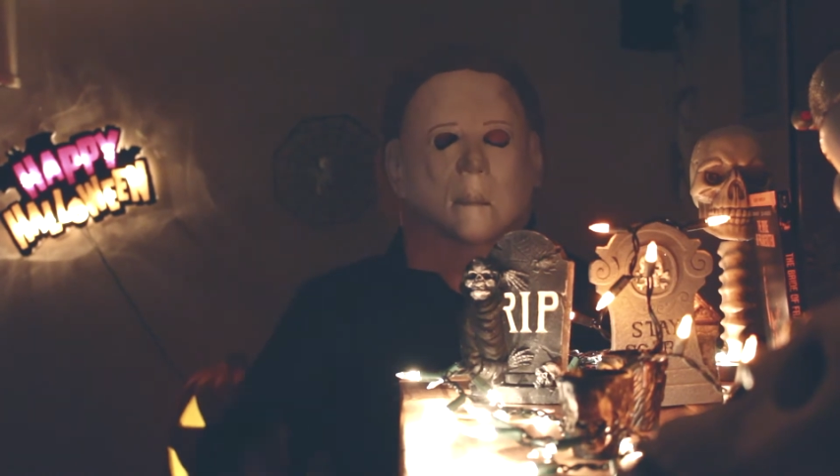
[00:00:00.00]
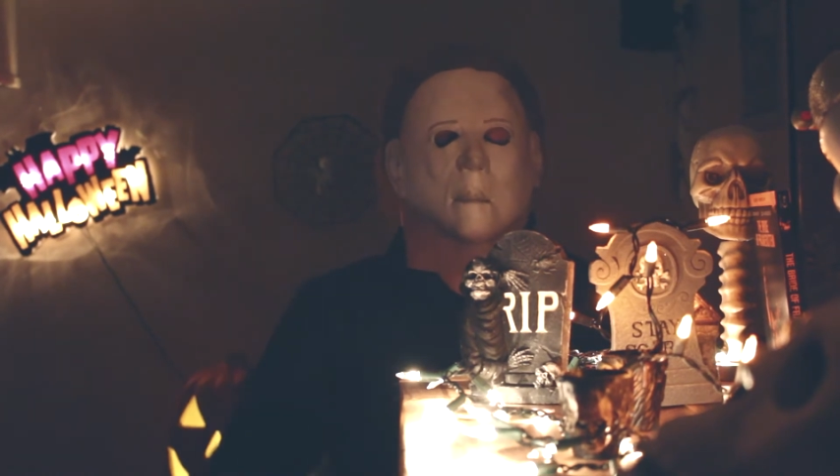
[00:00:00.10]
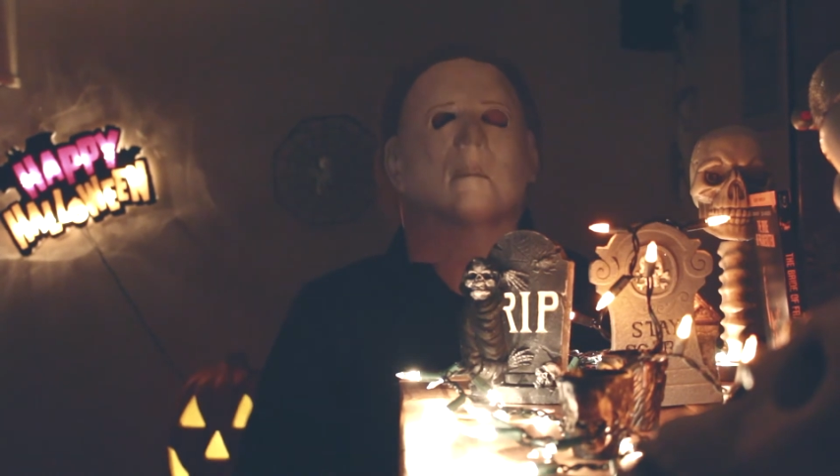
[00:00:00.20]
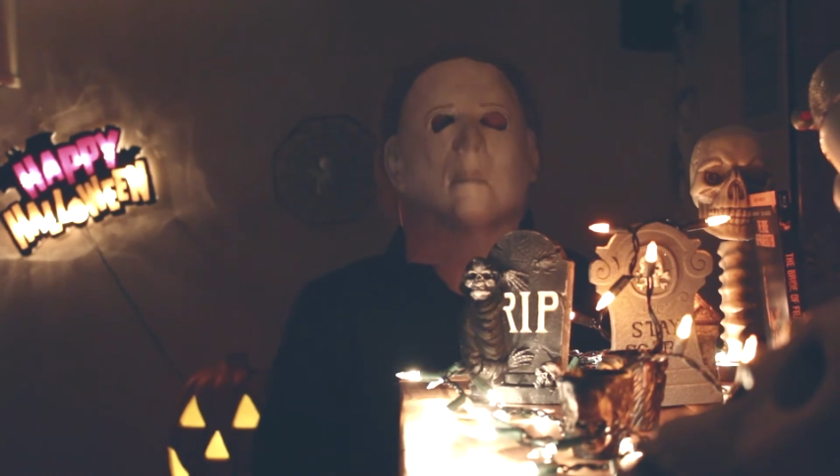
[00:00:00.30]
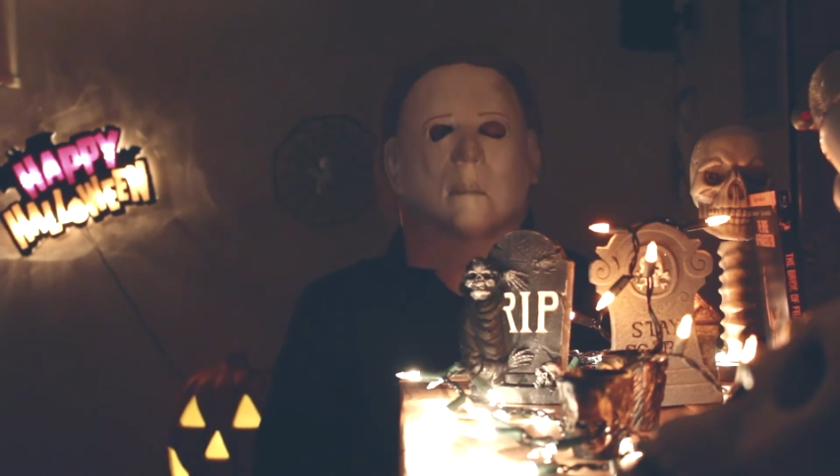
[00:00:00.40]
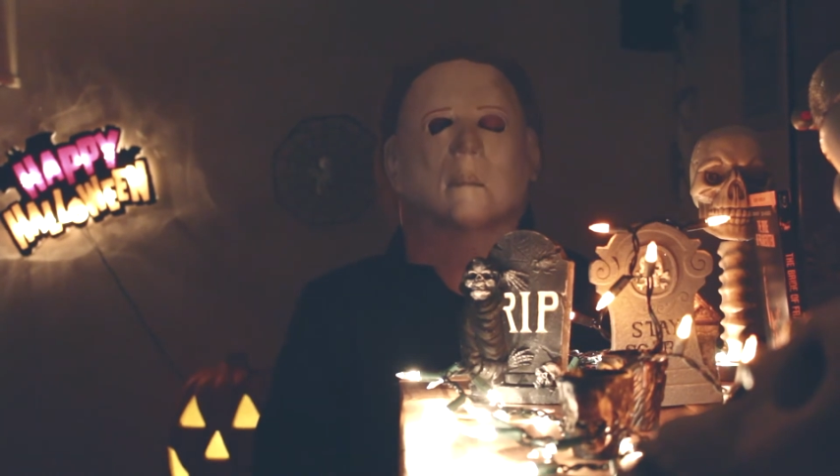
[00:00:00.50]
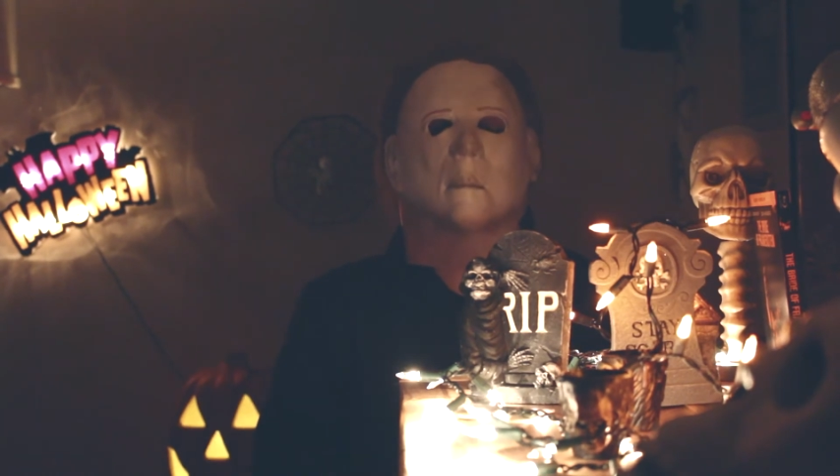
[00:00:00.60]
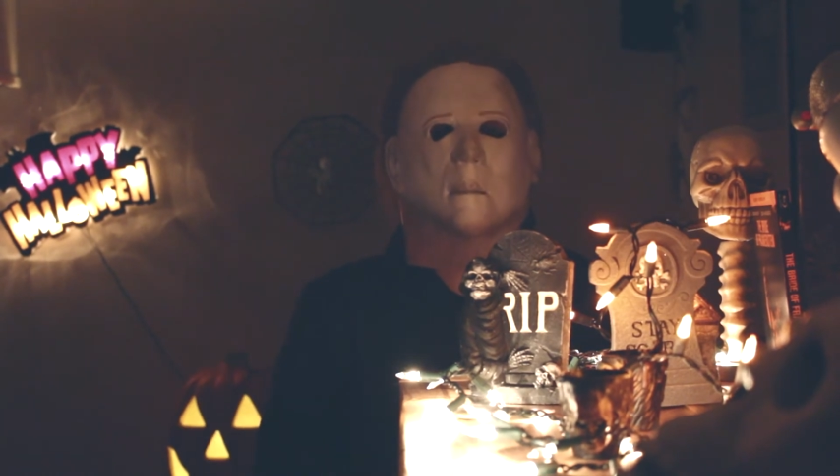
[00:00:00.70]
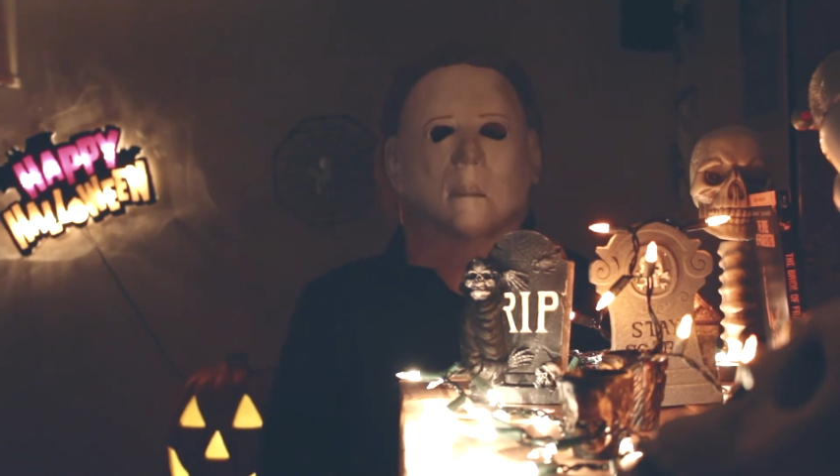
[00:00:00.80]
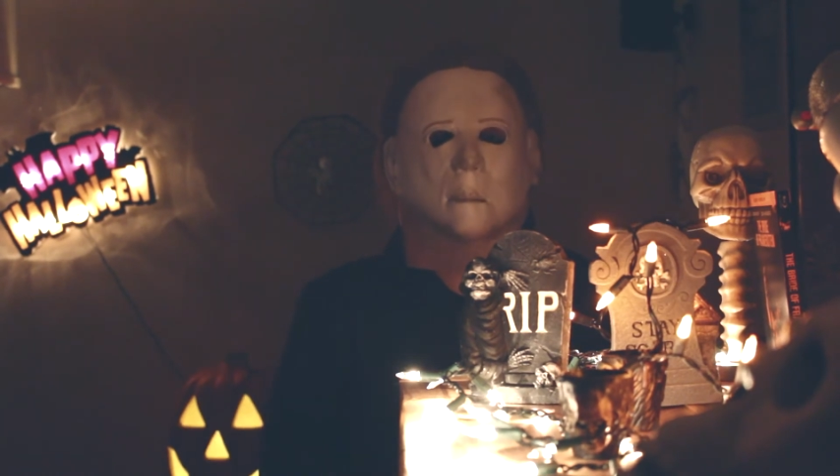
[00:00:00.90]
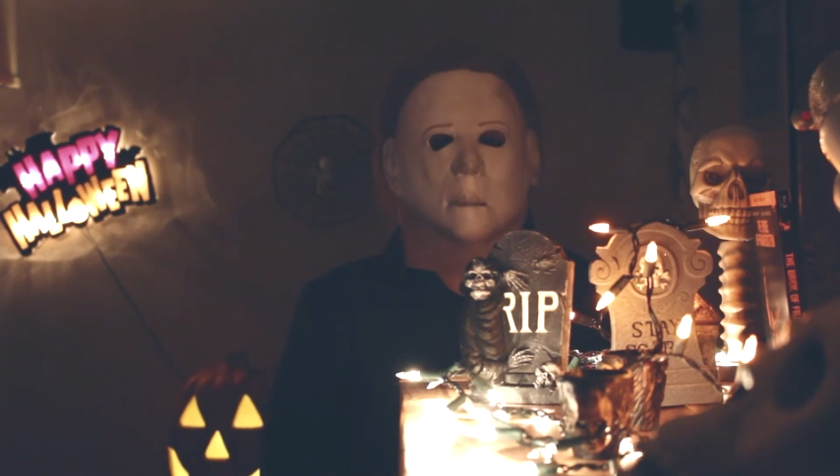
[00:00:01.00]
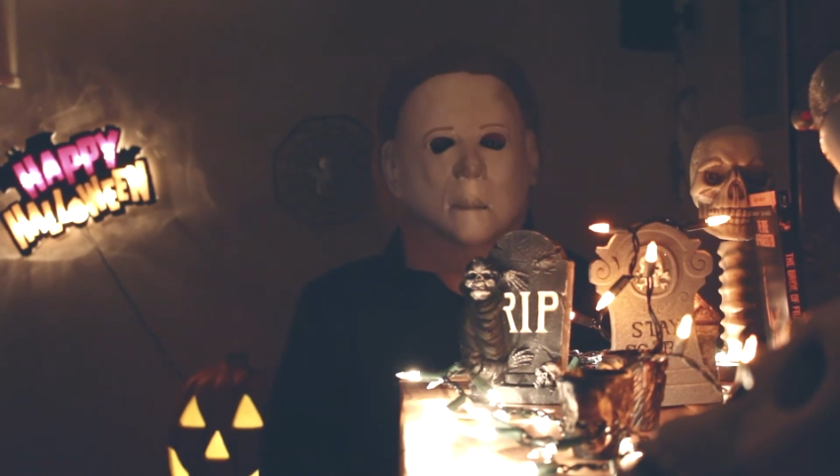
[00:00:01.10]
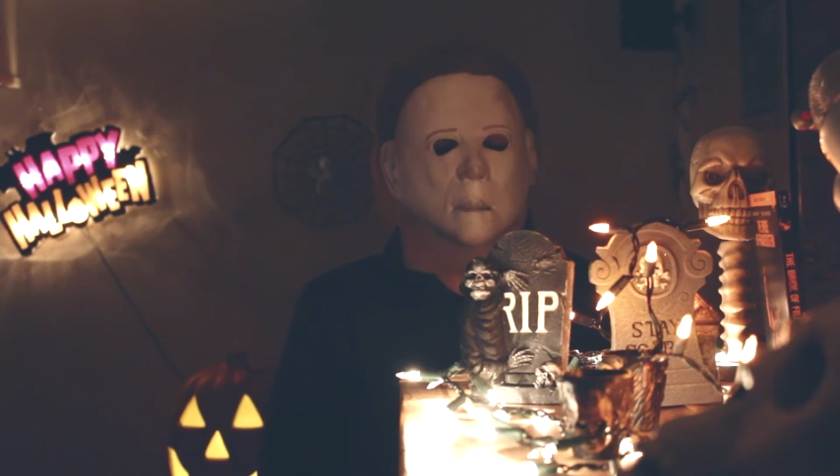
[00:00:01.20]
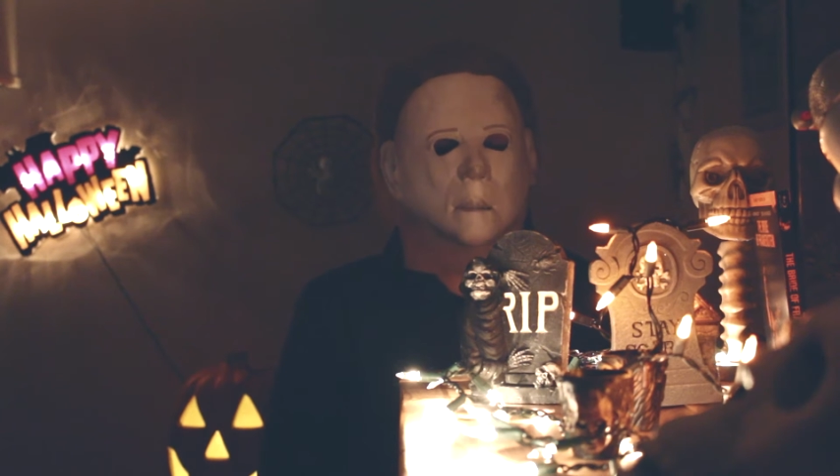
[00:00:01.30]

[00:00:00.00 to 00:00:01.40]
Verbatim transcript: I'm Michael Myers.